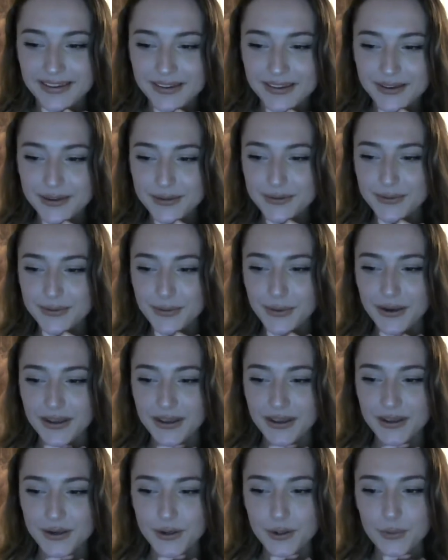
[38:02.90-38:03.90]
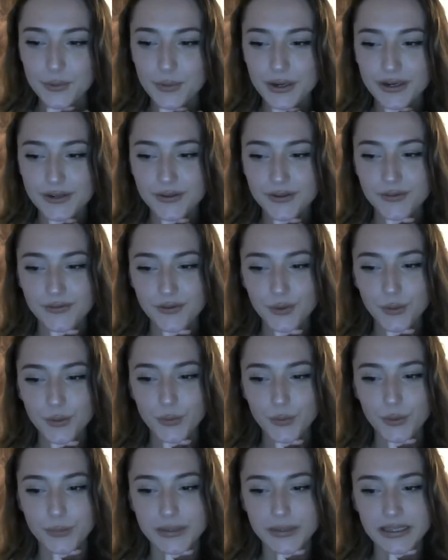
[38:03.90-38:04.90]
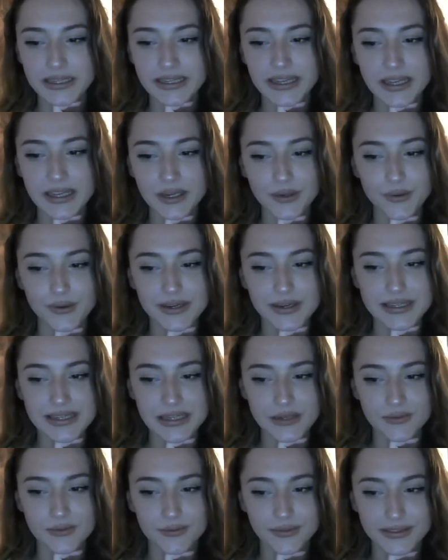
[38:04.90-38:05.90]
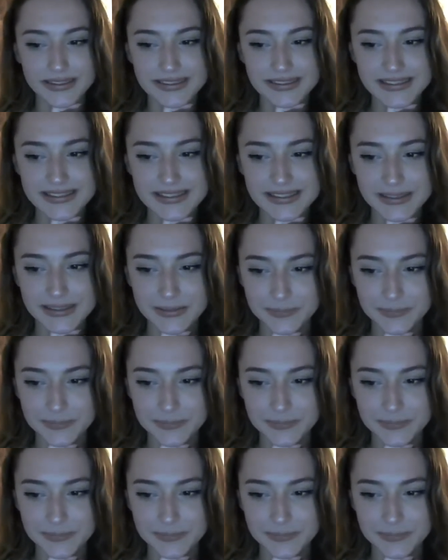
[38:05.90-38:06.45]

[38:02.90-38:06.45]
You're a wonderful woman and great influence.